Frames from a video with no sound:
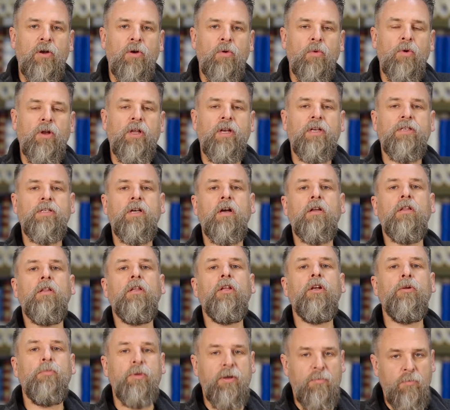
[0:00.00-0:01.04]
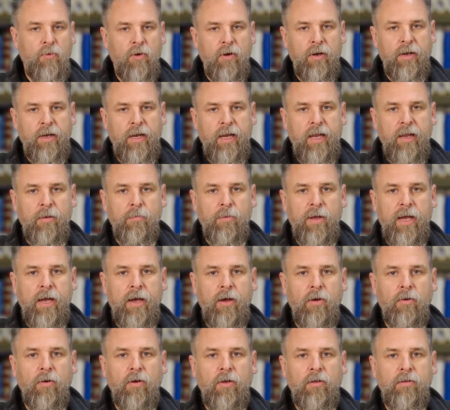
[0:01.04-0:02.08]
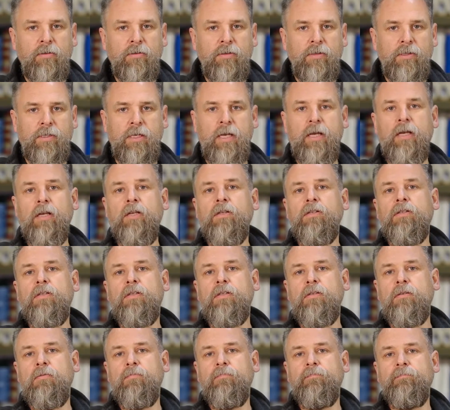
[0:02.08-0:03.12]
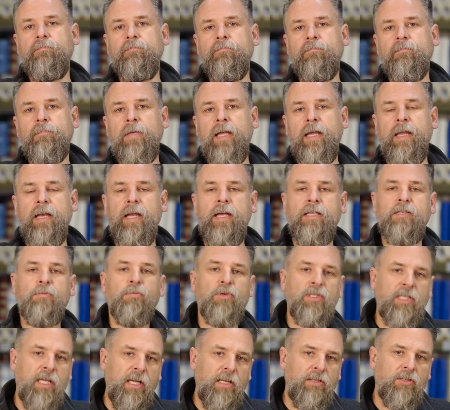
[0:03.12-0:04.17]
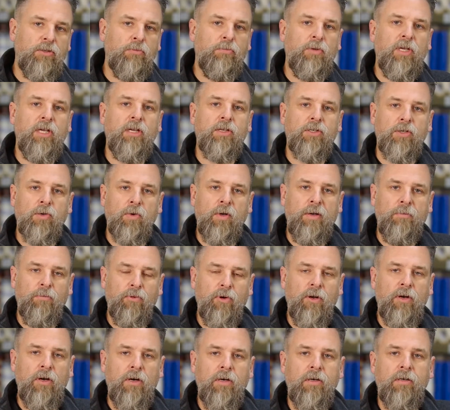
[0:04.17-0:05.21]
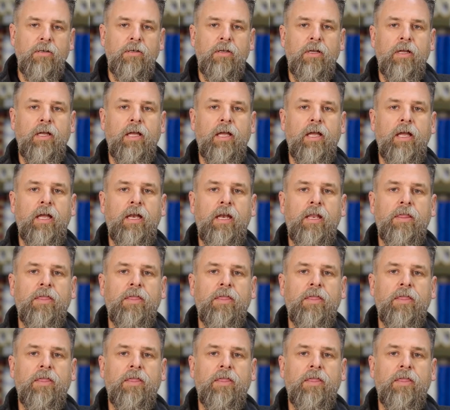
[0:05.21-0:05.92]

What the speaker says: We're going to talk a little bit more today about sales and as it pertains to being a screen printer and